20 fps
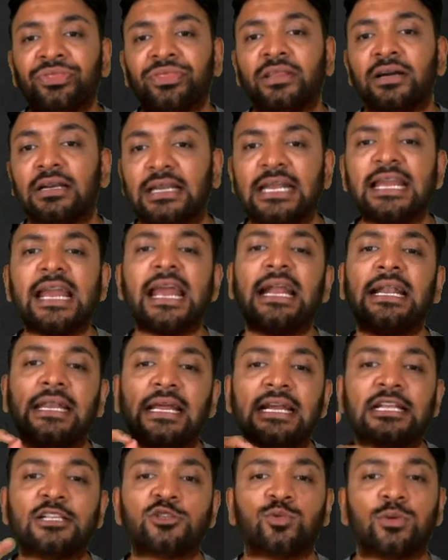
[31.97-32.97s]
38
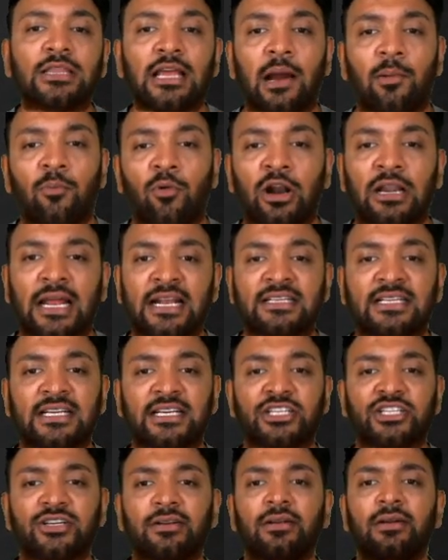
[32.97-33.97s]
deals with
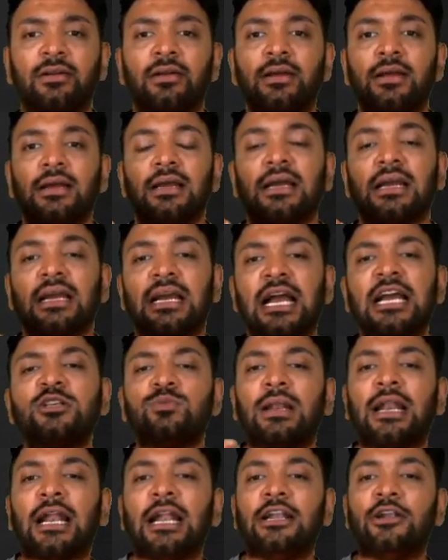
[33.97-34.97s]
amortization. Guys,
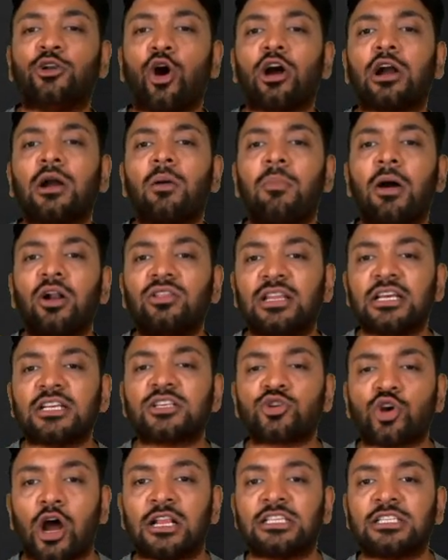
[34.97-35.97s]
when I talk about this
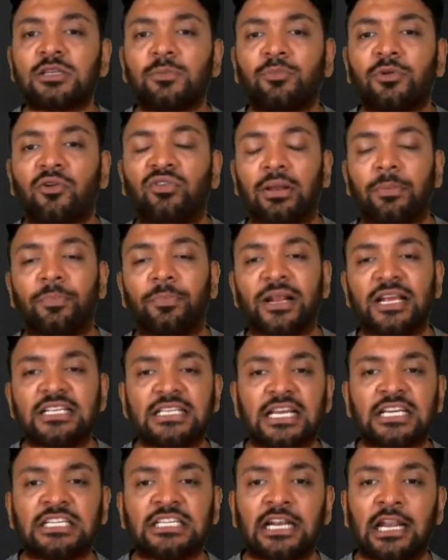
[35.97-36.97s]
concept of
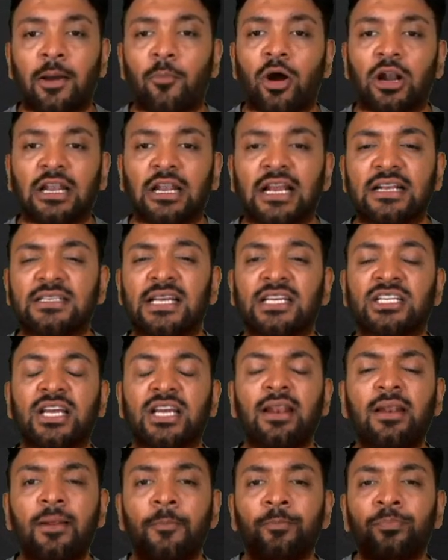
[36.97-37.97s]
depreciation and
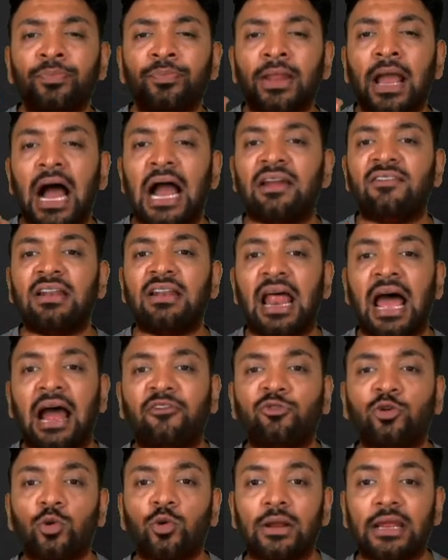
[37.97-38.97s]
amortization, I will
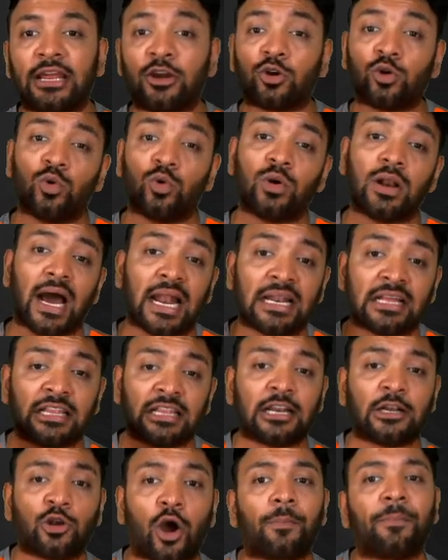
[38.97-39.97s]
have to include
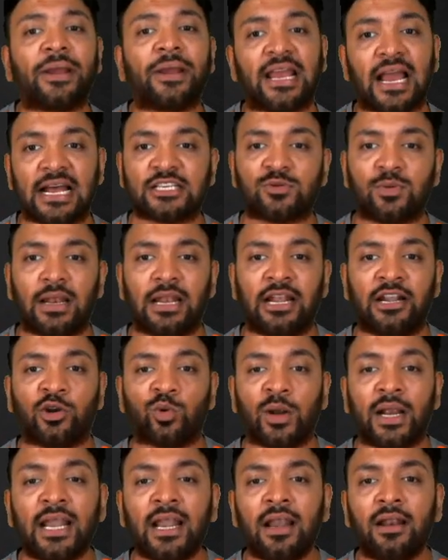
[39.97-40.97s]
another topic as well
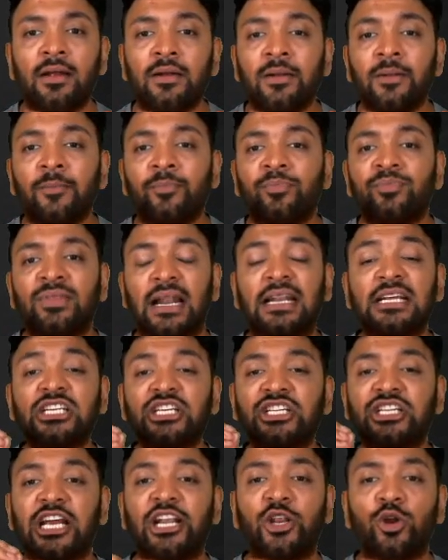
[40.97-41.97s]
into it, that is
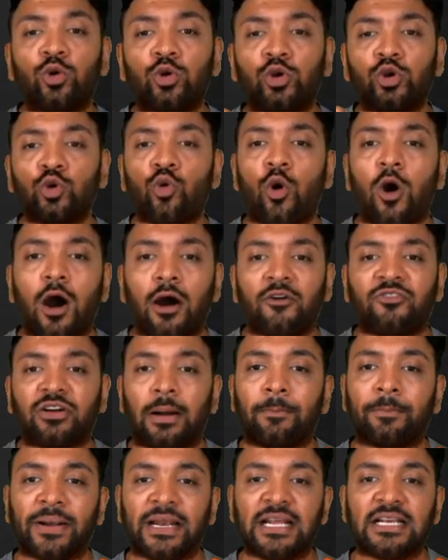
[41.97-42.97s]
Schedule 2 of
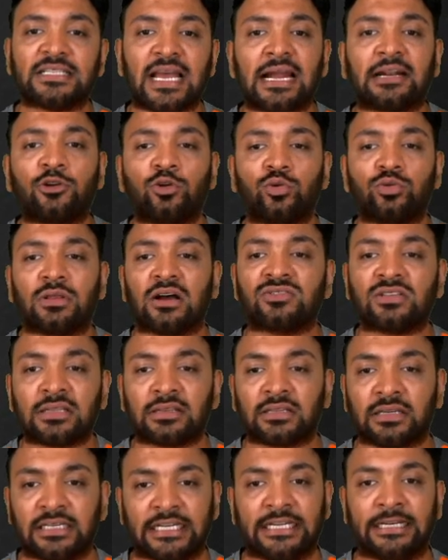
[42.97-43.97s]
Companies Act
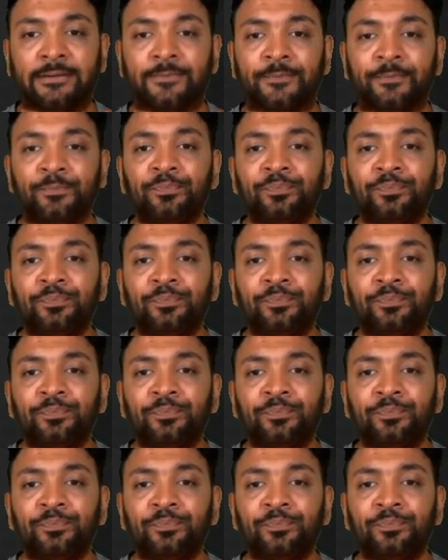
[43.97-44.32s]
2013.